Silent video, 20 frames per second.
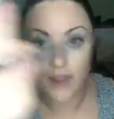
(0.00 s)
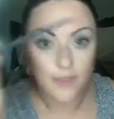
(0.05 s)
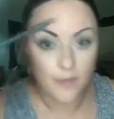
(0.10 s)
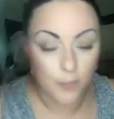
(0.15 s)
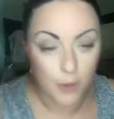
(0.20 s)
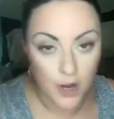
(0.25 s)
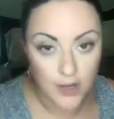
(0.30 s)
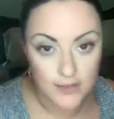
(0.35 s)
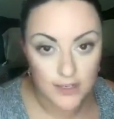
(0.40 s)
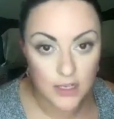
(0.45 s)
the
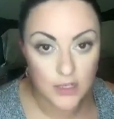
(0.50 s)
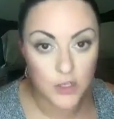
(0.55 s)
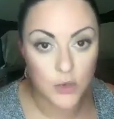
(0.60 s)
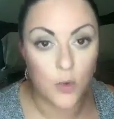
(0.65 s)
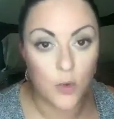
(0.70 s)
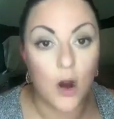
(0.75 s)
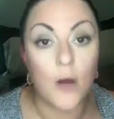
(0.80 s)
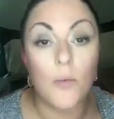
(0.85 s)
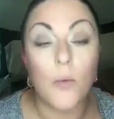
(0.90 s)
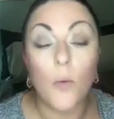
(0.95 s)
process you
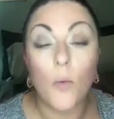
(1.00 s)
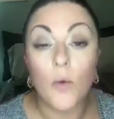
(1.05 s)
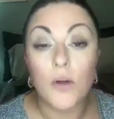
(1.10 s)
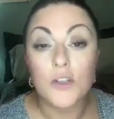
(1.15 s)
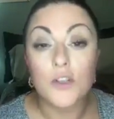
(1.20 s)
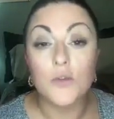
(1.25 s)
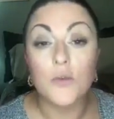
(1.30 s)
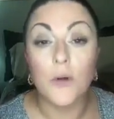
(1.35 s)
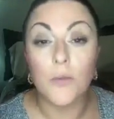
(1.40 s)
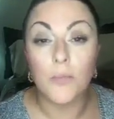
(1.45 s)
are, but
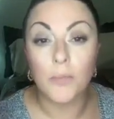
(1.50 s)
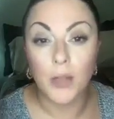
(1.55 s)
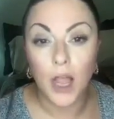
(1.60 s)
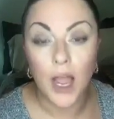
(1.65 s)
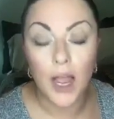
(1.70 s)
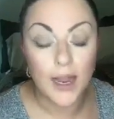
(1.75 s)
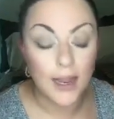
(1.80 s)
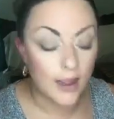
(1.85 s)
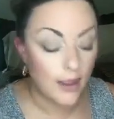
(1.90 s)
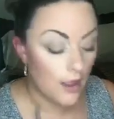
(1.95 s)
once you
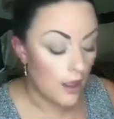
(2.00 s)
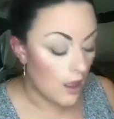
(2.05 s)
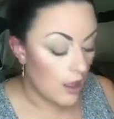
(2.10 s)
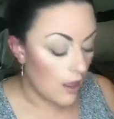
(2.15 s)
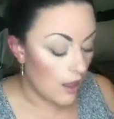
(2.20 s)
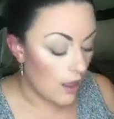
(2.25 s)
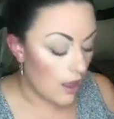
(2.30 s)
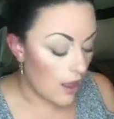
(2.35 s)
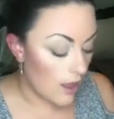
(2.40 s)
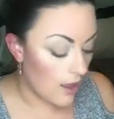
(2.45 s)
apply
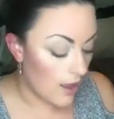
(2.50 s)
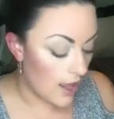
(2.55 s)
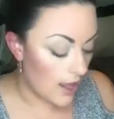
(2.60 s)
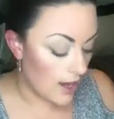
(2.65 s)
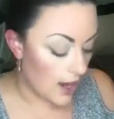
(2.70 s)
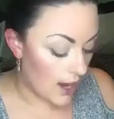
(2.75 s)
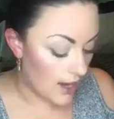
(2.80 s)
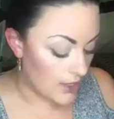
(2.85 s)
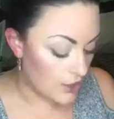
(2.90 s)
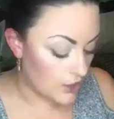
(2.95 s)
an
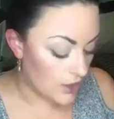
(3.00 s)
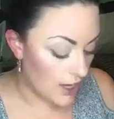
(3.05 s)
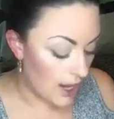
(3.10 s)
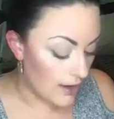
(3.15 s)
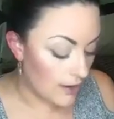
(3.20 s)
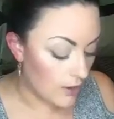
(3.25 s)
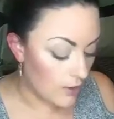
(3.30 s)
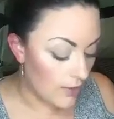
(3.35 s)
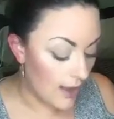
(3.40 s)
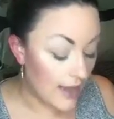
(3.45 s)

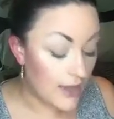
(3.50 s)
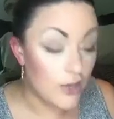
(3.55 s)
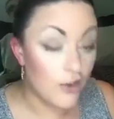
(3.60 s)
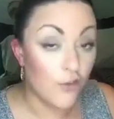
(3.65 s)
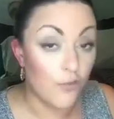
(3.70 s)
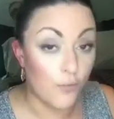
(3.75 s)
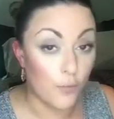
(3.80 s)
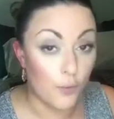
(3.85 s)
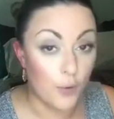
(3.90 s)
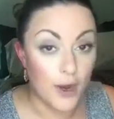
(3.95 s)
eyeshadow and
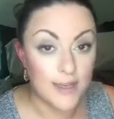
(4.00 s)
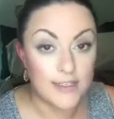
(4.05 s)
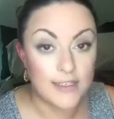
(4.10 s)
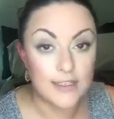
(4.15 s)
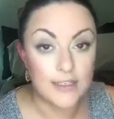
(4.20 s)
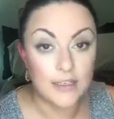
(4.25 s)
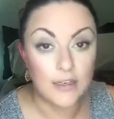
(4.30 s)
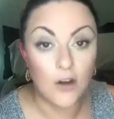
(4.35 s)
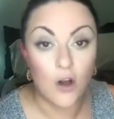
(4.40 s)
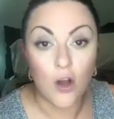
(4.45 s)
you've
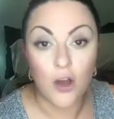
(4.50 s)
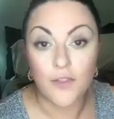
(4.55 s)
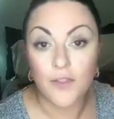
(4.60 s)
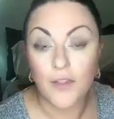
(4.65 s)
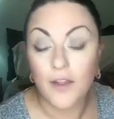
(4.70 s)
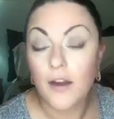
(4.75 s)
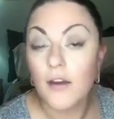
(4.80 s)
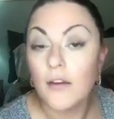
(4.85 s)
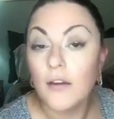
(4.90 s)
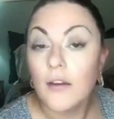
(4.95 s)
pressed it on
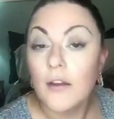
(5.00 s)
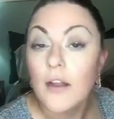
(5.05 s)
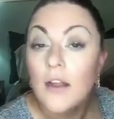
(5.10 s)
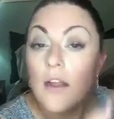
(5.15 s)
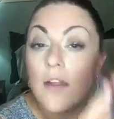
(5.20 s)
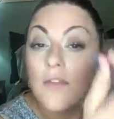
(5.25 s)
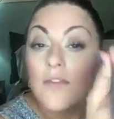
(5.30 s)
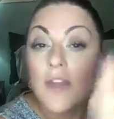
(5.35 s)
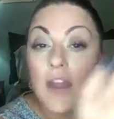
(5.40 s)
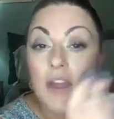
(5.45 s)
there,
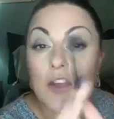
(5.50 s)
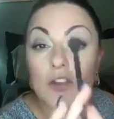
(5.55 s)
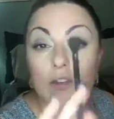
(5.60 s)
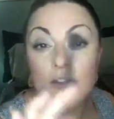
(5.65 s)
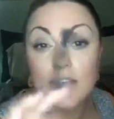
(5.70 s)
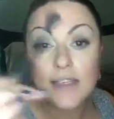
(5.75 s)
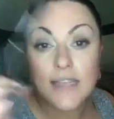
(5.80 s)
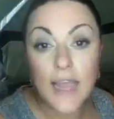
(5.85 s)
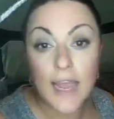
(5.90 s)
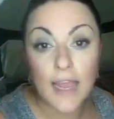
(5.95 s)
then you
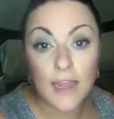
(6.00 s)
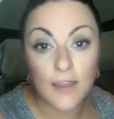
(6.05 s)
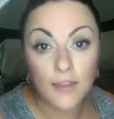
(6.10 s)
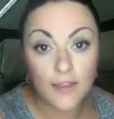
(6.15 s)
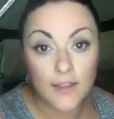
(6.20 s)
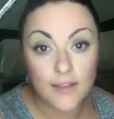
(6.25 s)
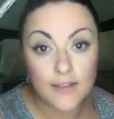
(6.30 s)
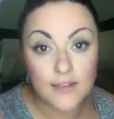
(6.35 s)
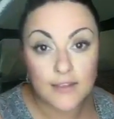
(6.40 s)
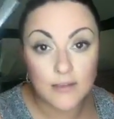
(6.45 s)
can take,
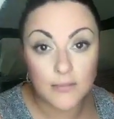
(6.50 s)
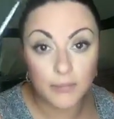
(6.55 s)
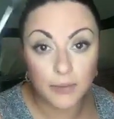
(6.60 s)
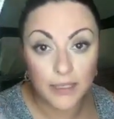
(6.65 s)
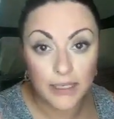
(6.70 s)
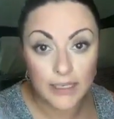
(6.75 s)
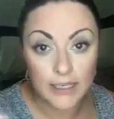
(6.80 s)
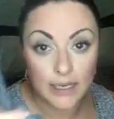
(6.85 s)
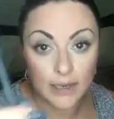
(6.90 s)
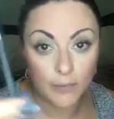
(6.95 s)
this is a
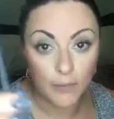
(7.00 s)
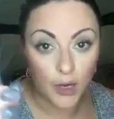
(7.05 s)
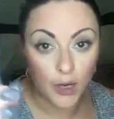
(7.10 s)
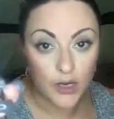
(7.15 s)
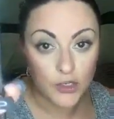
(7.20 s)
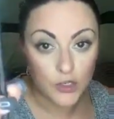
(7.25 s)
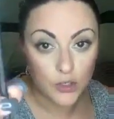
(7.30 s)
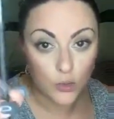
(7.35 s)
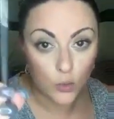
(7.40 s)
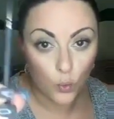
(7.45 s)
blending
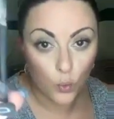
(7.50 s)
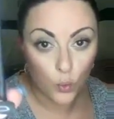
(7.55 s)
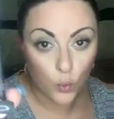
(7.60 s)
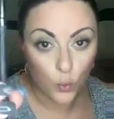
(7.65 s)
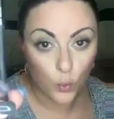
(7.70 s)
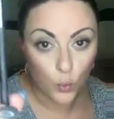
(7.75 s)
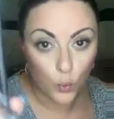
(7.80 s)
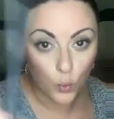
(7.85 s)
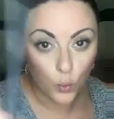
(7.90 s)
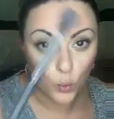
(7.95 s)
brush,
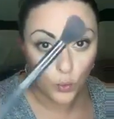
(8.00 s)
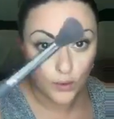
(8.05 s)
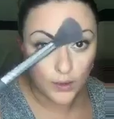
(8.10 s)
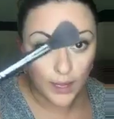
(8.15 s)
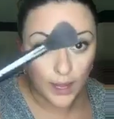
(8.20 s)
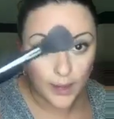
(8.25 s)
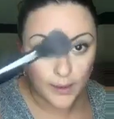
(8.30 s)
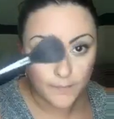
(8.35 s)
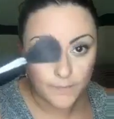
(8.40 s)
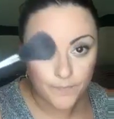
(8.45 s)

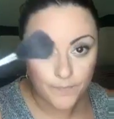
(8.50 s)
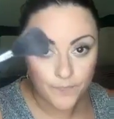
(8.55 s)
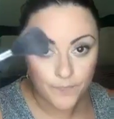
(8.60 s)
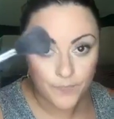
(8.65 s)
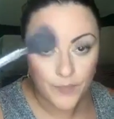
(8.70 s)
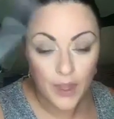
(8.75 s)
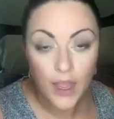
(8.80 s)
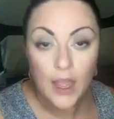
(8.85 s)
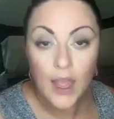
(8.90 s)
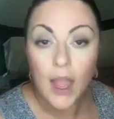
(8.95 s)
okay?
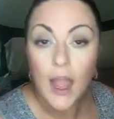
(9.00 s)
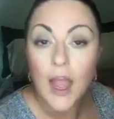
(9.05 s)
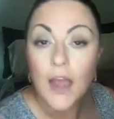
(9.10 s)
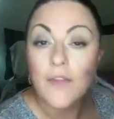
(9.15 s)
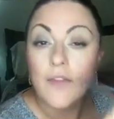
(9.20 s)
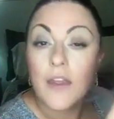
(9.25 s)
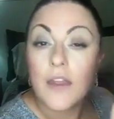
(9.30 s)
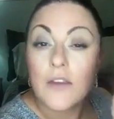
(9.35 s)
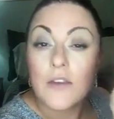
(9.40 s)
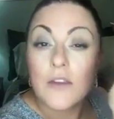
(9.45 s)

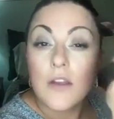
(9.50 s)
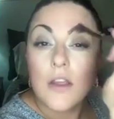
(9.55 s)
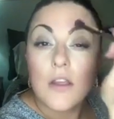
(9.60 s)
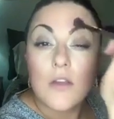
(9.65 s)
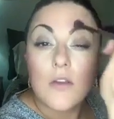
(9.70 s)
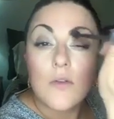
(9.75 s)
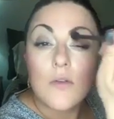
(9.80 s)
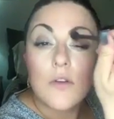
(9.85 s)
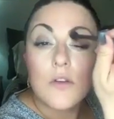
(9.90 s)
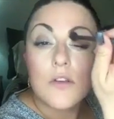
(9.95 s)
And then
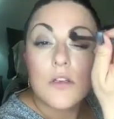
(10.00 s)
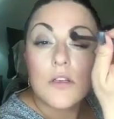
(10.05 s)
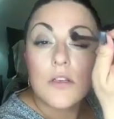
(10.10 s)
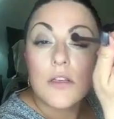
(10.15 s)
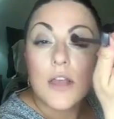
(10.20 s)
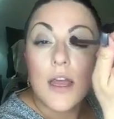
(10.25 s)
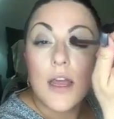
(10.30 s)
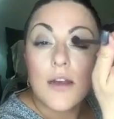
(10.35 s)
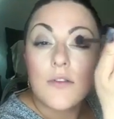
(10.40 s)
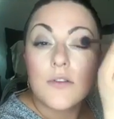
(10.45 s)
you just
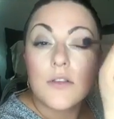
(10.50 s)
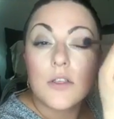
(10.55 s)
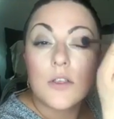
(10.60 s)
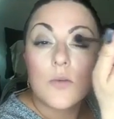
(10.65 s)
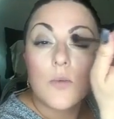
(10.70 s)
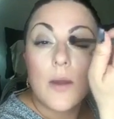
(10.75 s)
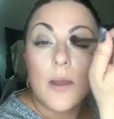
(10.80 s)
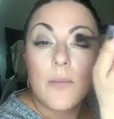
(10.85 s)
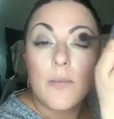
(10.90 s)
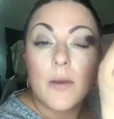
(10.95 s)
kind of
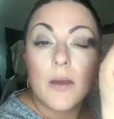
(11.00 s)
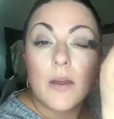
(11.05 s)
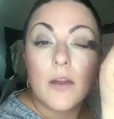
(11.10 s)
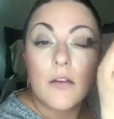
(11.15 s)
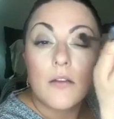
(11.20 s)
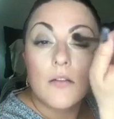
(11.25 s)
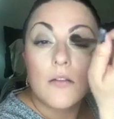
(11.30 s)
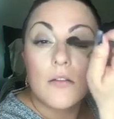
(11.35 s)
sweep it.